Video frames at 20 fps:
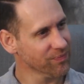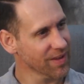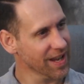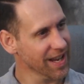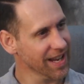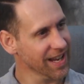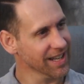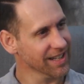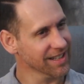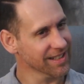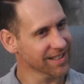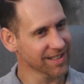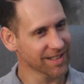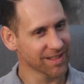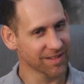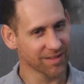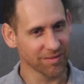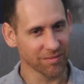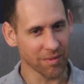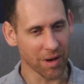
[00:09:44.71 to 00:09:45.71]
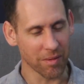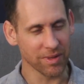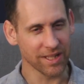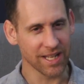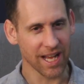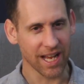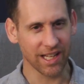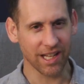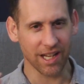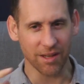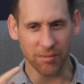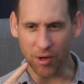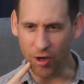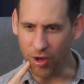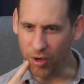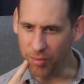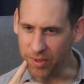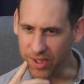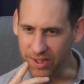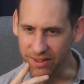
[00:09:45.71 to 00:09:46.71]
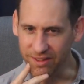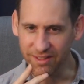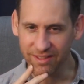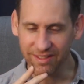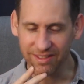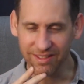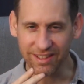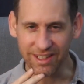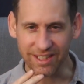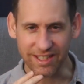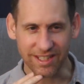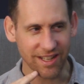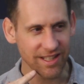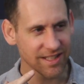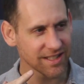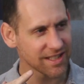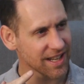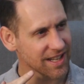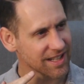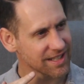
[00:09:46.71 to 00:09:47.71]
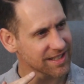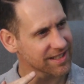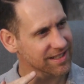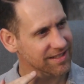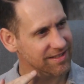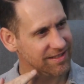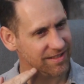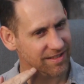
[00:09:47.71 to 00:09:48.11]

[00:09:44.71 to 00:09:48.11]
And mom and dad come home, and the son says,